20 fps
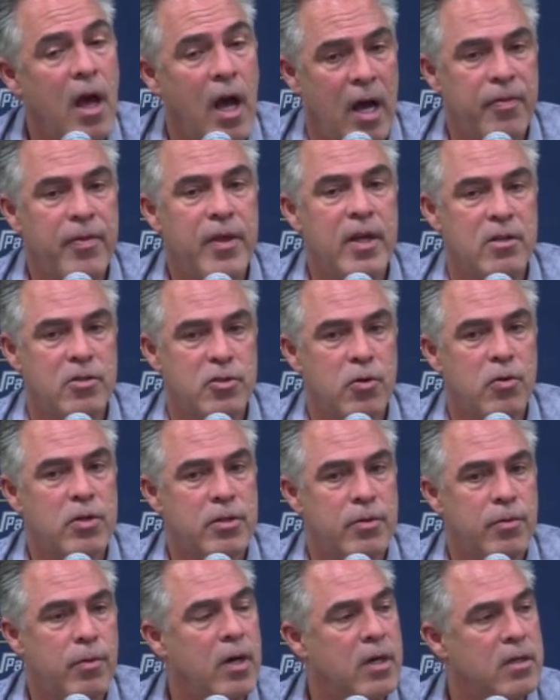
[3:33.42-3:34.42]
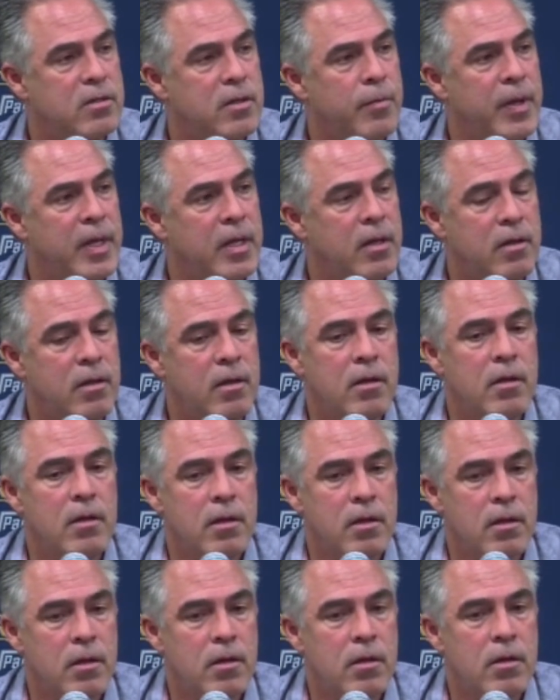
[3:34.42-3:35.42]
I think Georgie was. I mean,
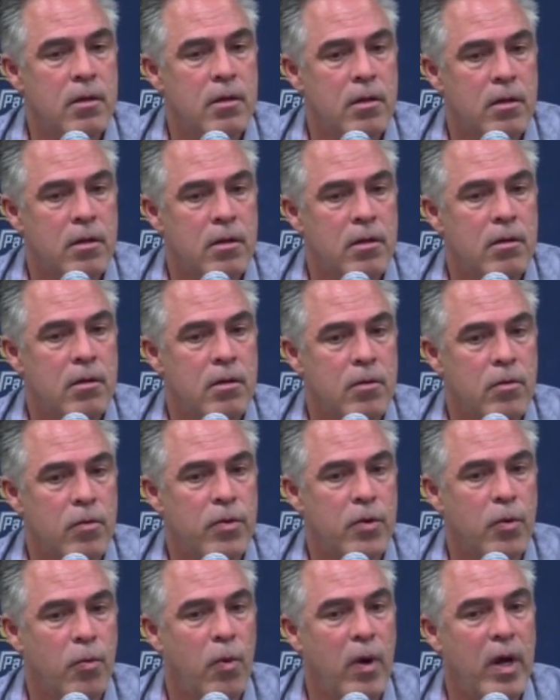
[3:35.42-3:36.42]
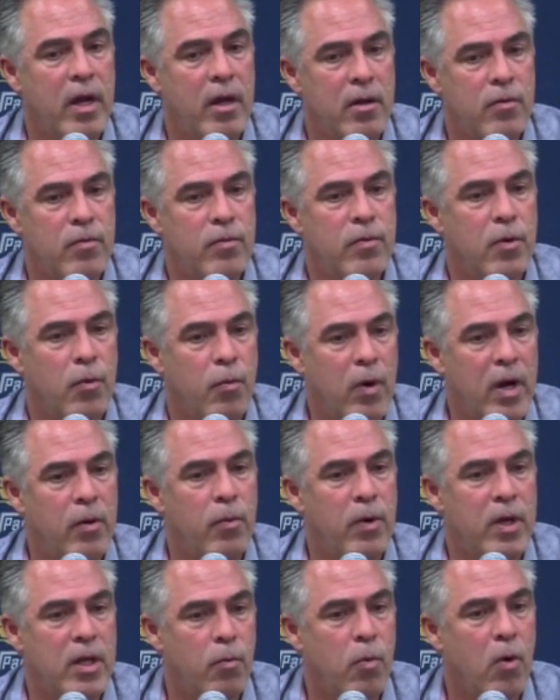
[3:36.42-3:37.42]
the way
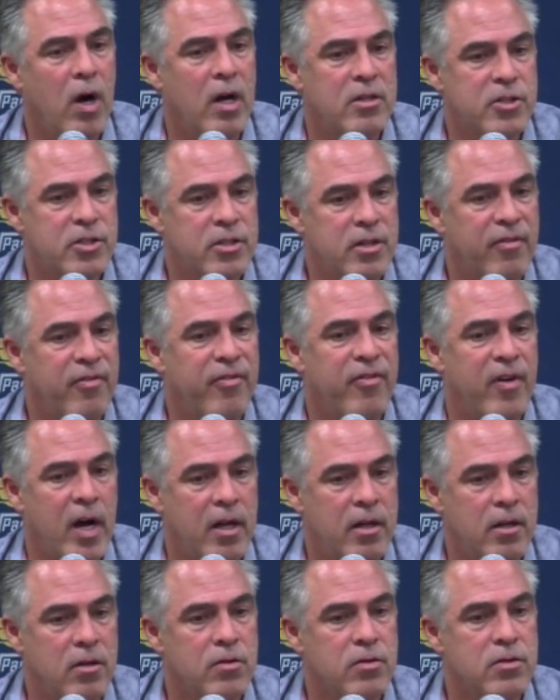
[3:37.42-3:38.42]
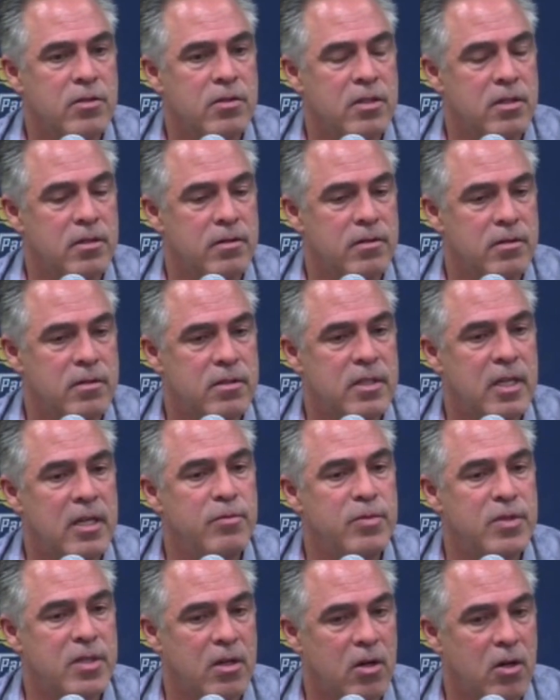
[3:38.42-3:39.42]
we watched the finals and
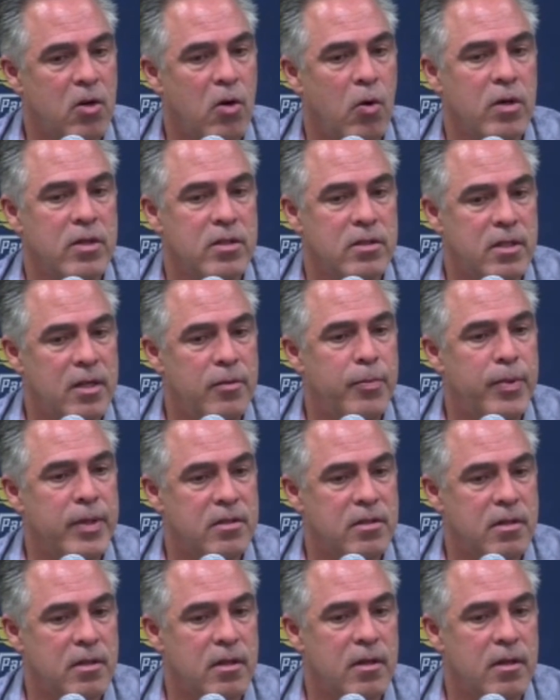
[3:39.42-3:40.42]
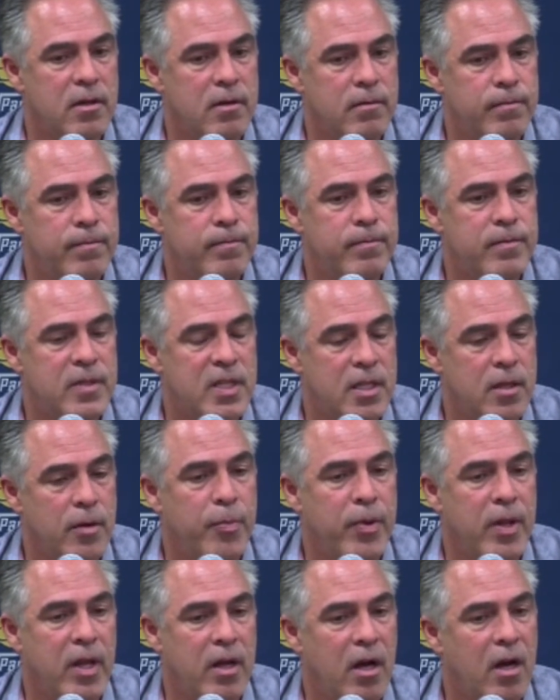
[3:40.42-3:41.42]
teams that are going deep into the
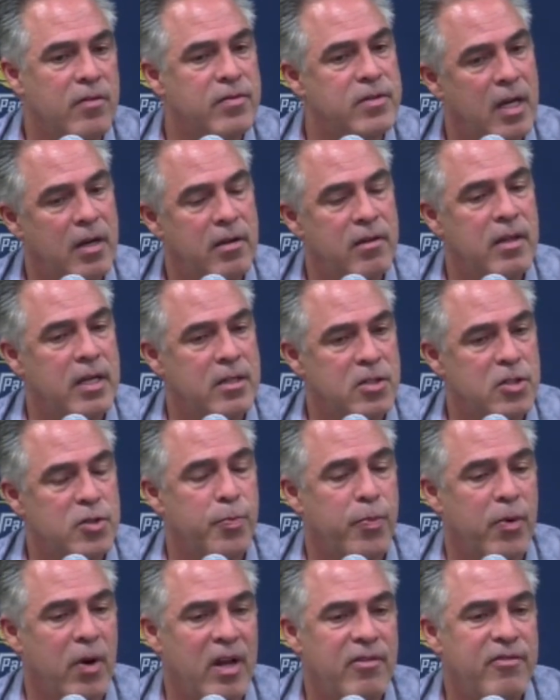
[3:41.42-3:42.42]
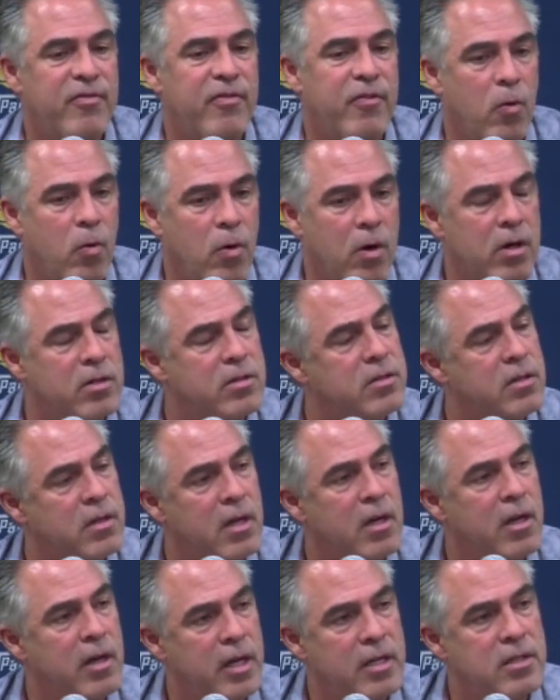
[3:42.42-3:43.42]
playoffs, that spread four
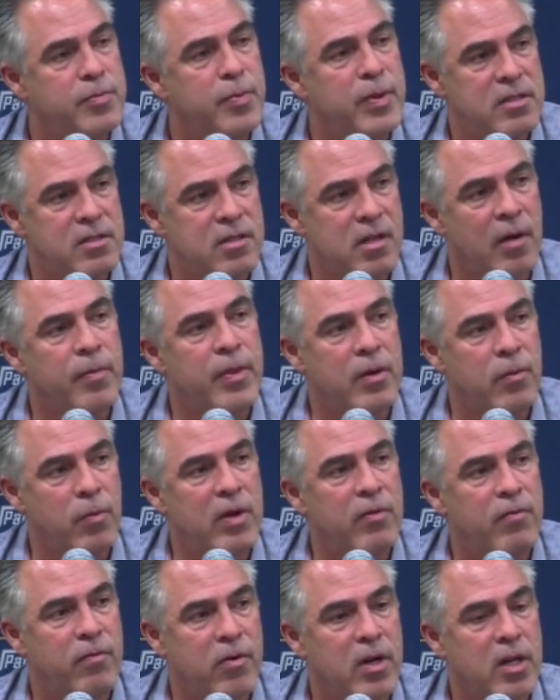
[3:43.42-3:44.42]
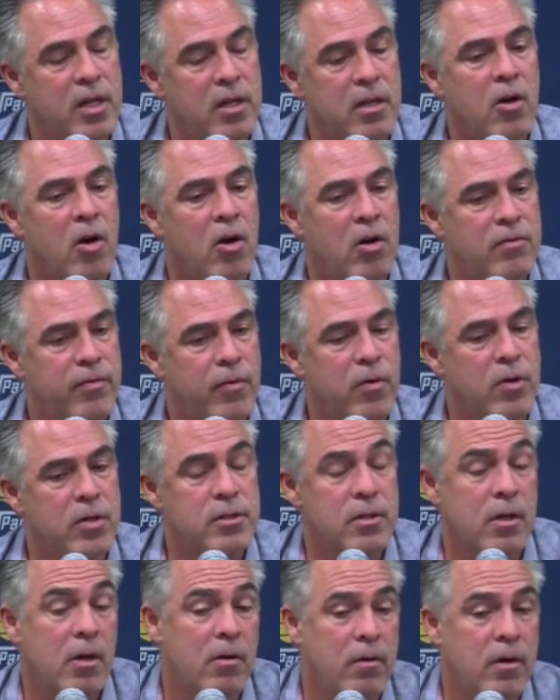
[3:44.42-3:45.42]
has been something we've really longed for.
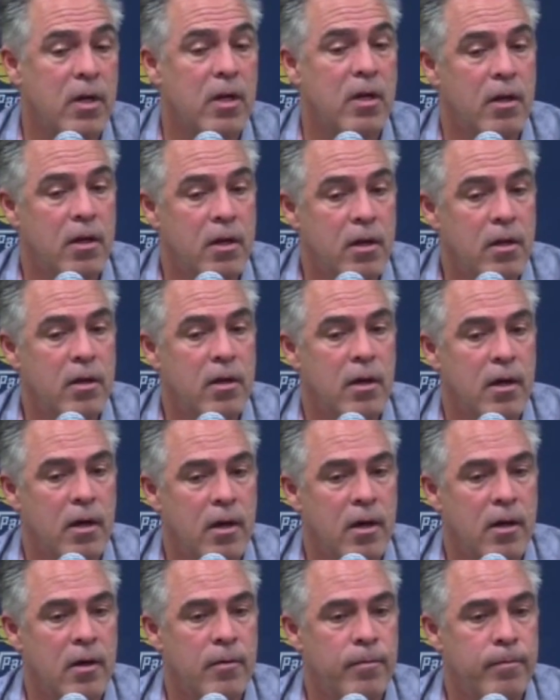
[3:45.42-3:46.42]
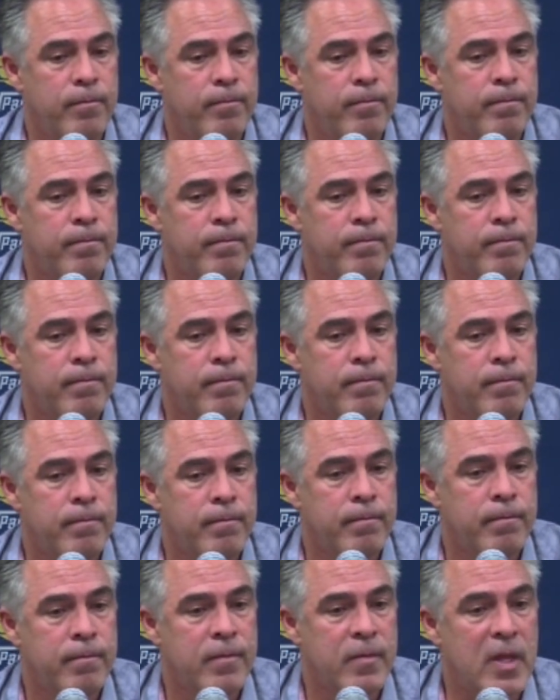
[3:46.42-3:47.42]
So
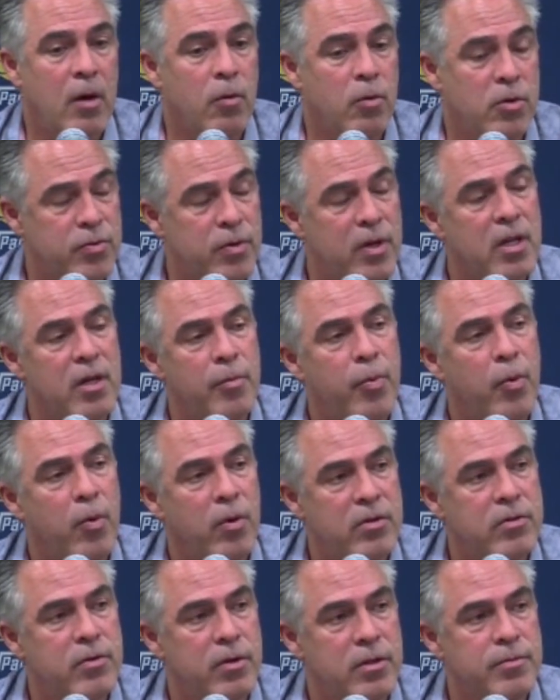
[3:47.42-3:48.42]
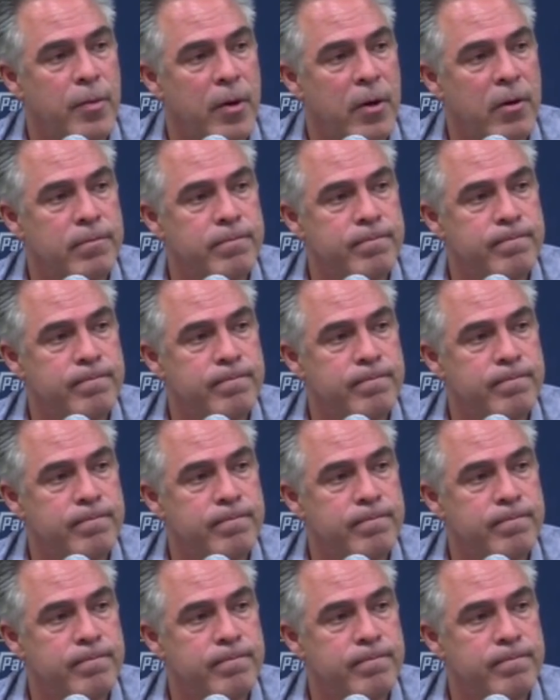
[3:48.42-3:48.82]
that was really important to us, Mark.